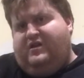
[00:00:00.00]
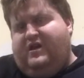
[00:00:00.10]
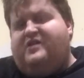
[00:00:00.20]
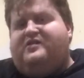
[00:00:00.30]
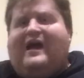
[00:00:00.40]

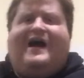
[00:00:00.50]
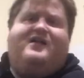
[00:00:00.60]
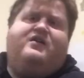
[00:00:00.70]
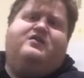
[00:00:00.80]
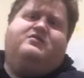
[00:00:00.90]
I
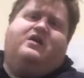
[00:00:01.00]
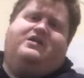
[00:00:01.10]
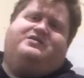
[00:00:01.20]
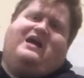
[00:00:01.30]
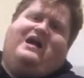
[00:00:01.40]

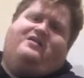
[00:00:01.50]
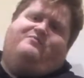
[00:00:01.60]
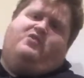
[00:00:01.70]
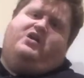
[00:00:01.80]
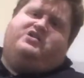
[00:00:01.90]

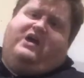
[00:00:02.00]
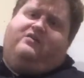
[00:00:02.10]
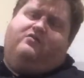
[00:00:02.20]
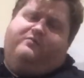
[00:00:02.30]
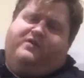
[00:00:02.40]
started my
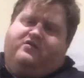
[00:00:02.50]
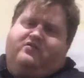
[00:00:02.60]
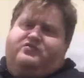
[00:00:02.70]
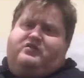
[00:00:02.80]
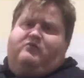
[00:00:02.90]
channel
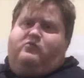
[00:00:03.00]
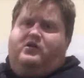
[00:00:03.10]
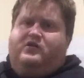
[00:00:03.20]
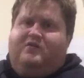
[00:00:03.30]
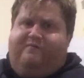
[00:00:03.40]
because I
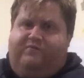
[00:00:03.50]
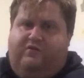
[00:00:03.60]
wanted to